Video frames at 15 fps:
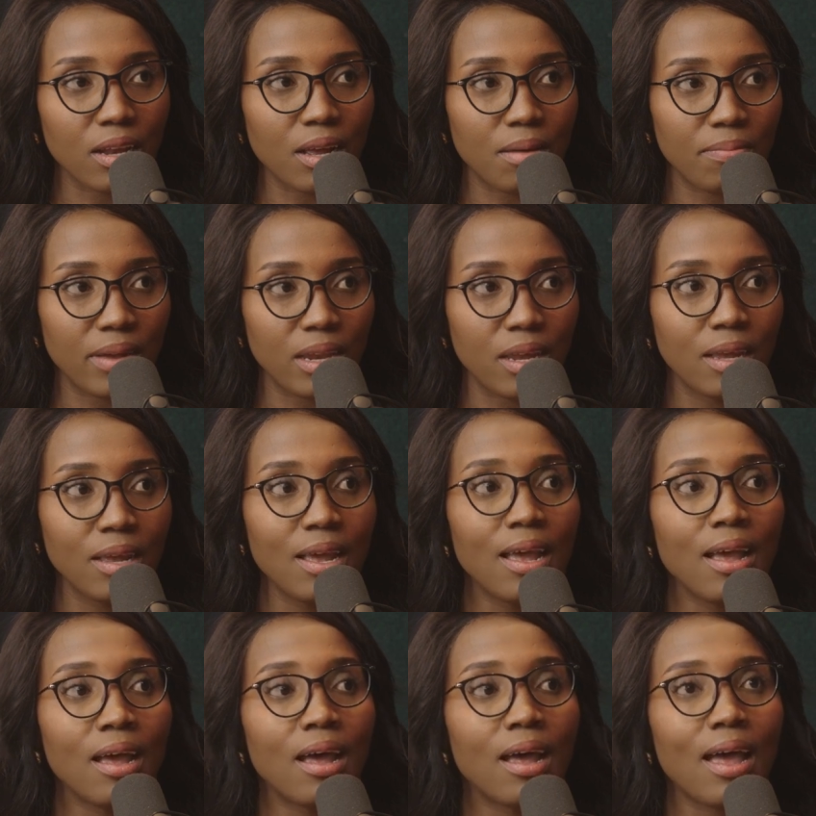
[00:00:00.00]
company,
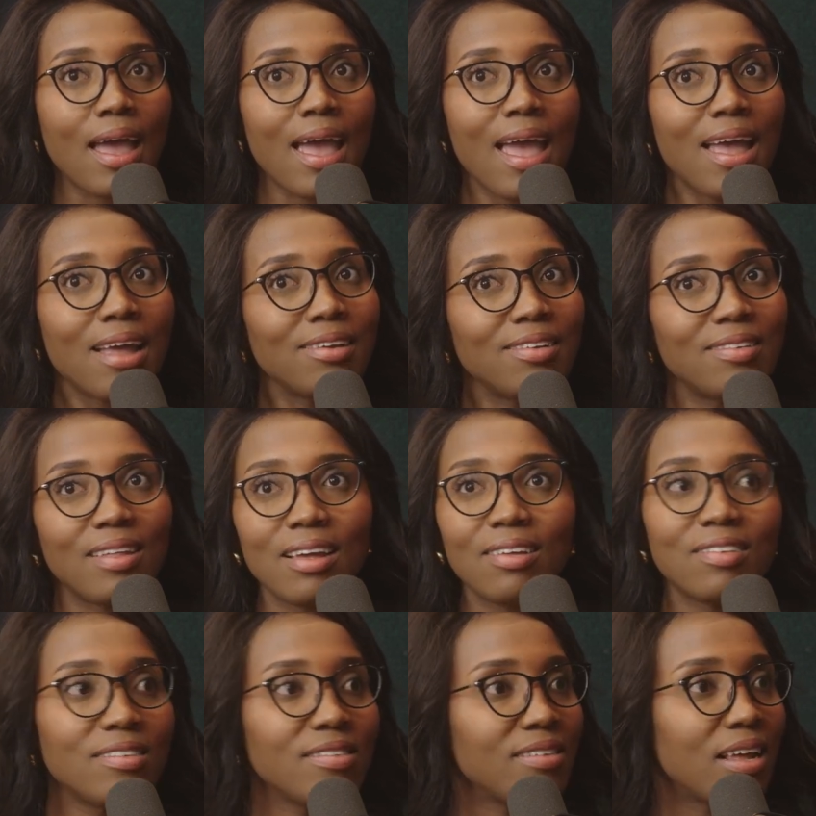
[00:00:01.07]
and they
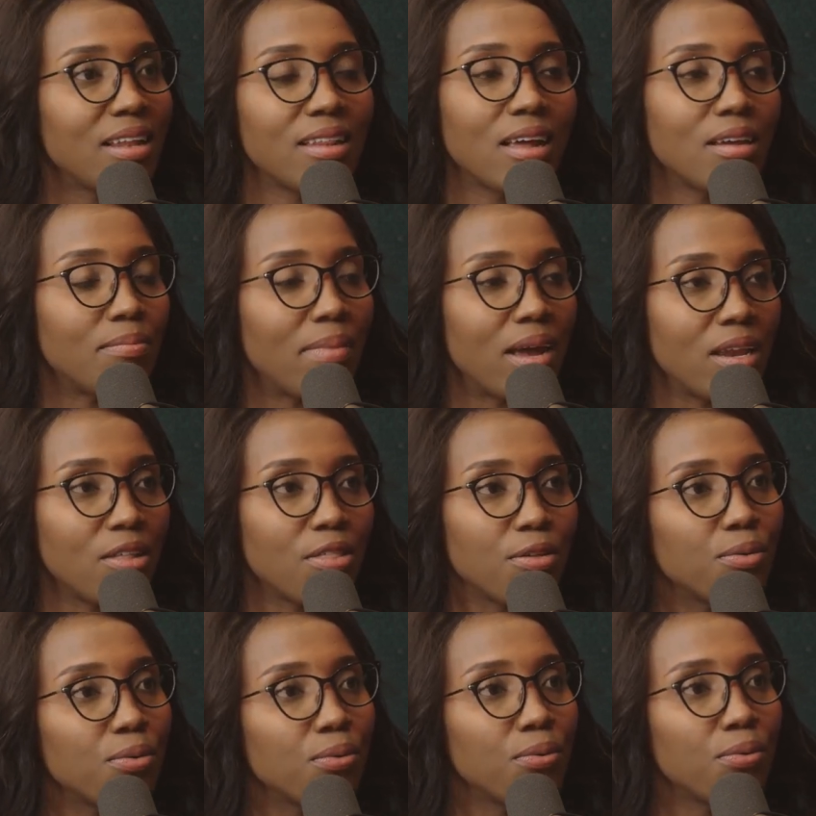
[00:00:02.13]
just send that money
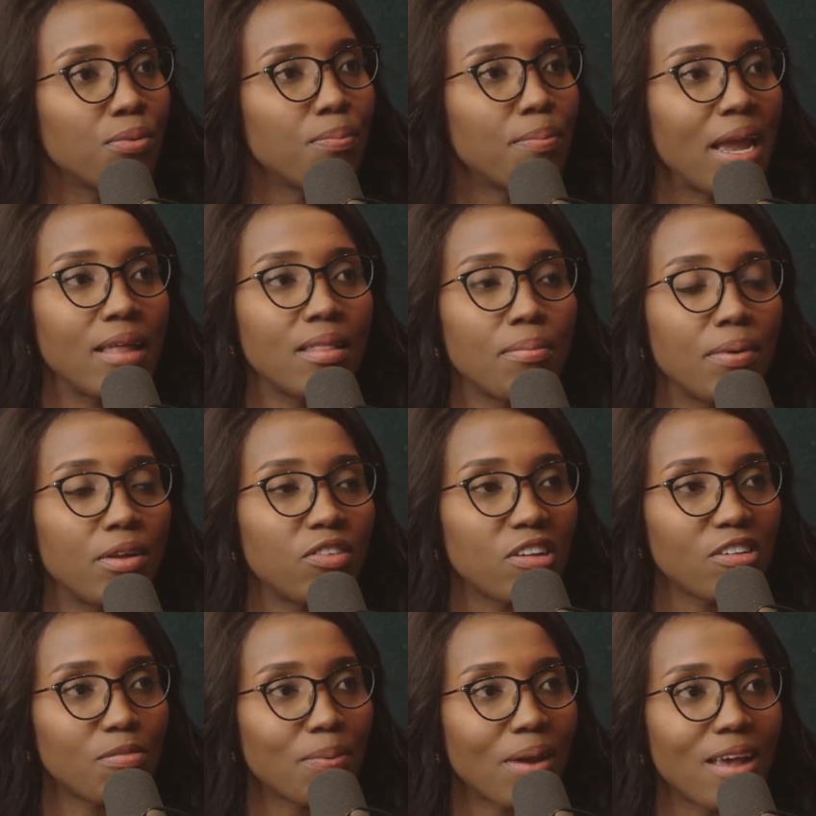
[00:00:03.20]
through, pay the
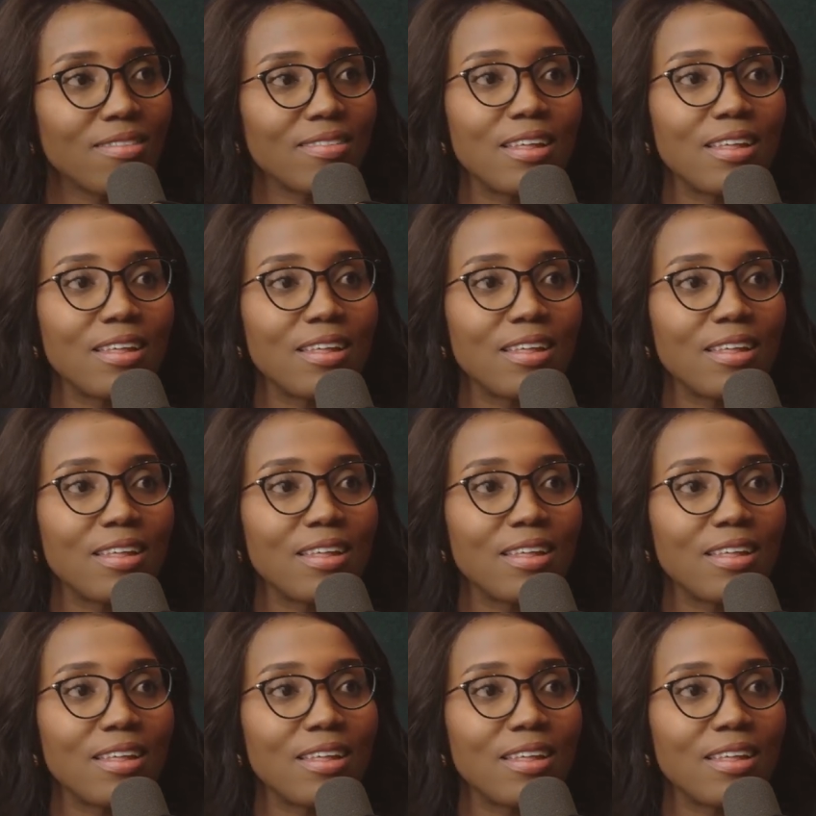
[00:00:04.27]
purchase price.